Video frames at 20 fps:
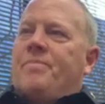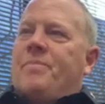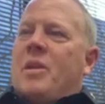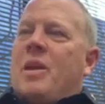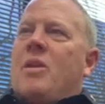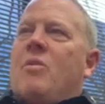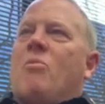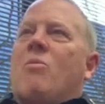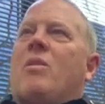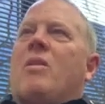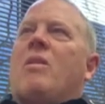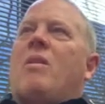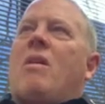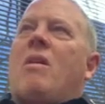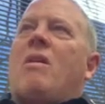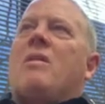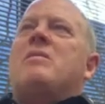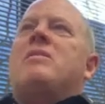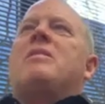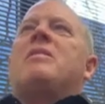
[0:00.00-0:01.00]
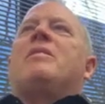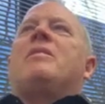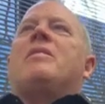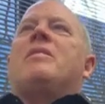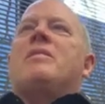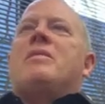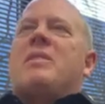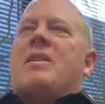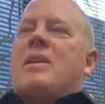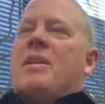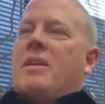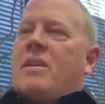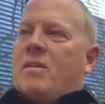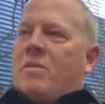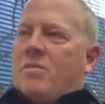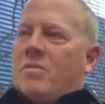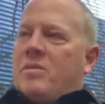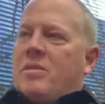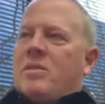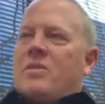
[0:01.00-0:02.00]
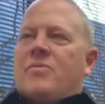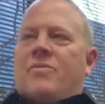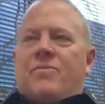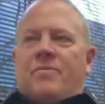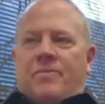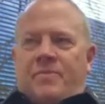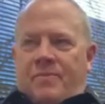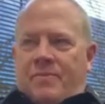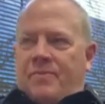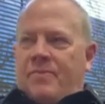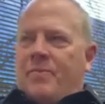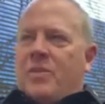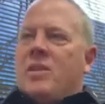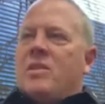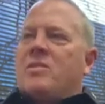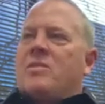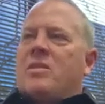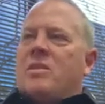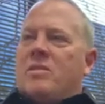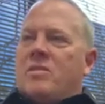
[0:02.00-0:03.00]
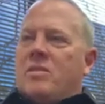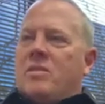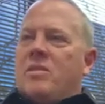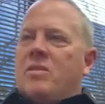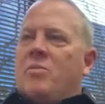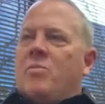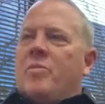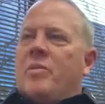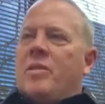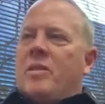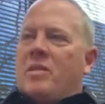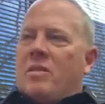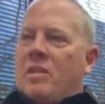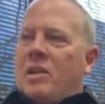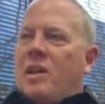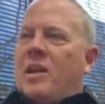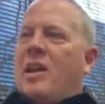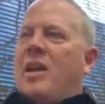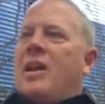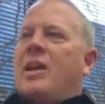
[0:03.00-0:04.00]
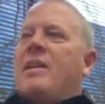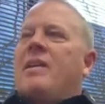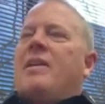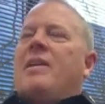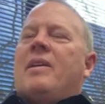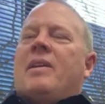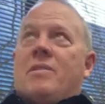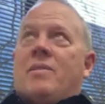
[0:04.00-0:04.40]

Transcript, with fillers: they were constantly saying, you know, just finish this. You'll be mm-hmm. glad.